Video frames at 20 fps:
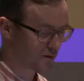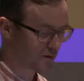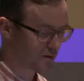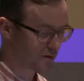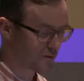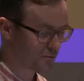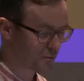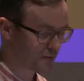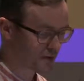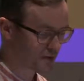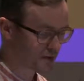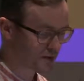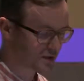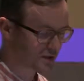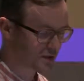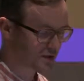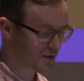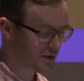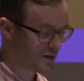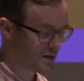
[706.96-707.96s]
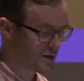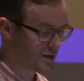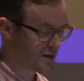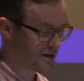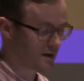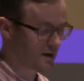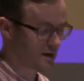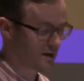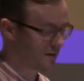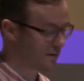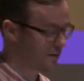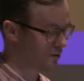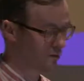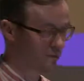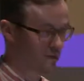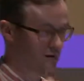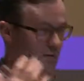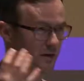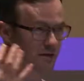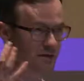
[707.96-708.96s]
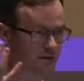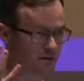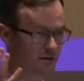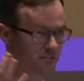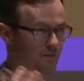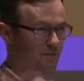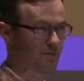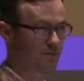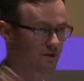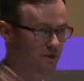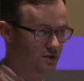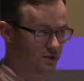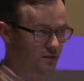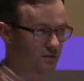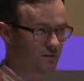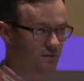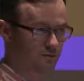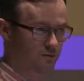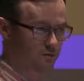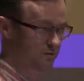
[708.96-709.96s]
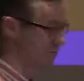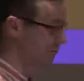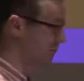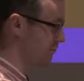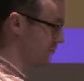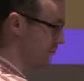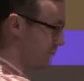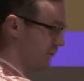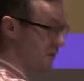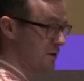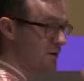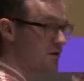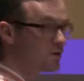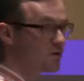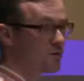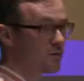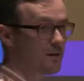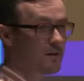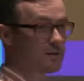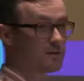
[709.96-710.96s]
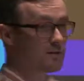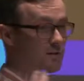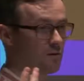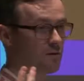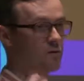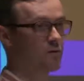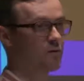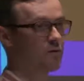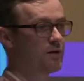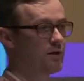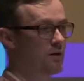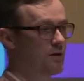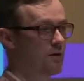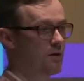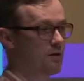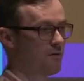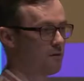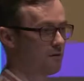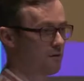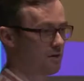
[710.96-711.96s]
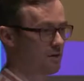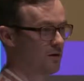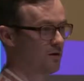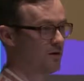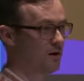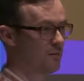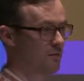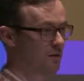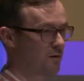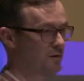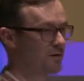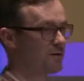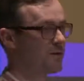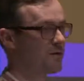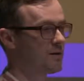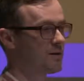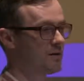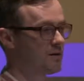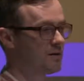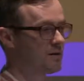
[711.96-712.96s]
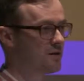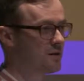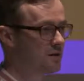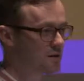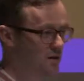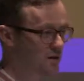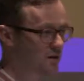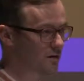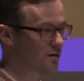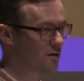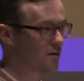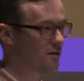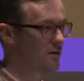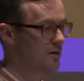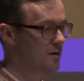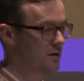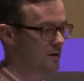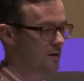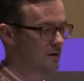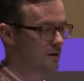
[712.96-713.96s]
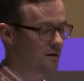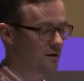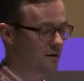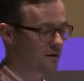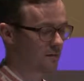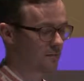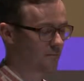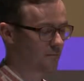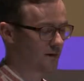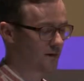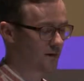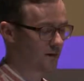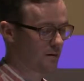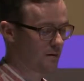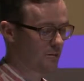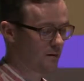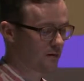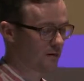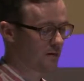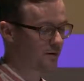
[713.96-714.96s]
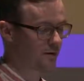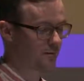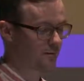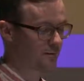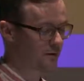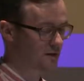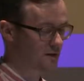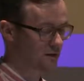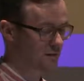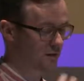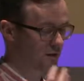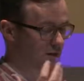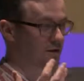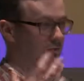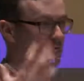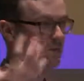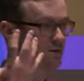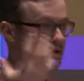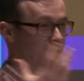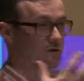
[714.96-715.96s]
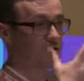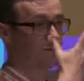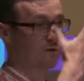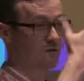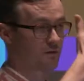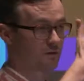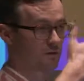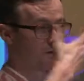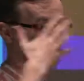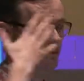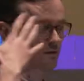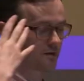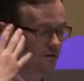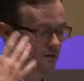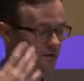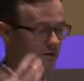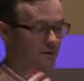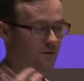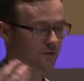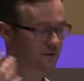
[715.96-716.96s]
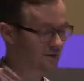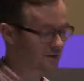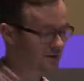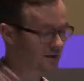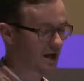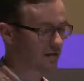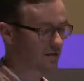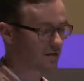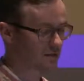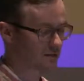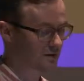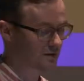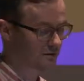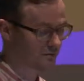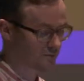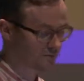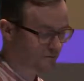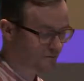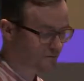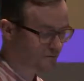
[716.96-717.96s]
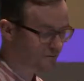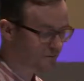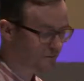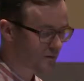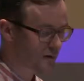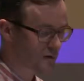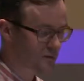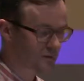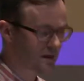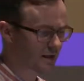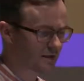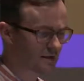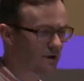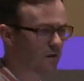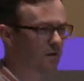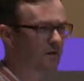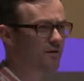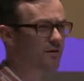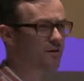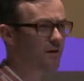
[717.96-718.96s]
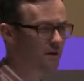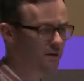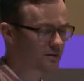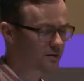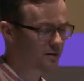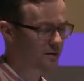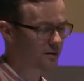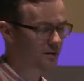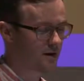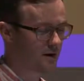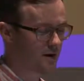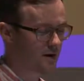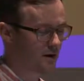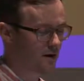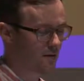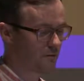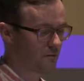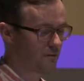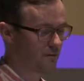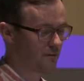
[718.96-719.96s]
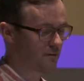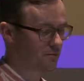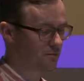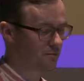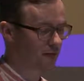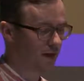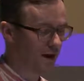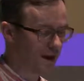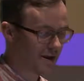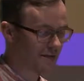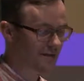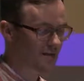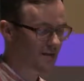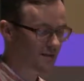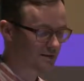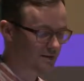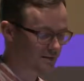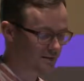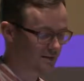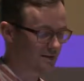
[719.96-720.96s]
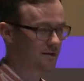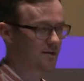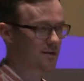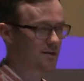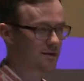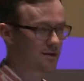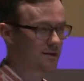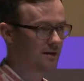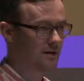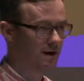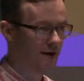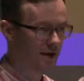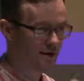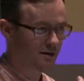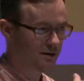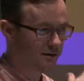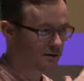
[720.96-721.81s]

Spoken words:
composition, or spatial position of instruments, or if we talk about the digital medium, the spatial position of different sounds. But then going further, we could break this any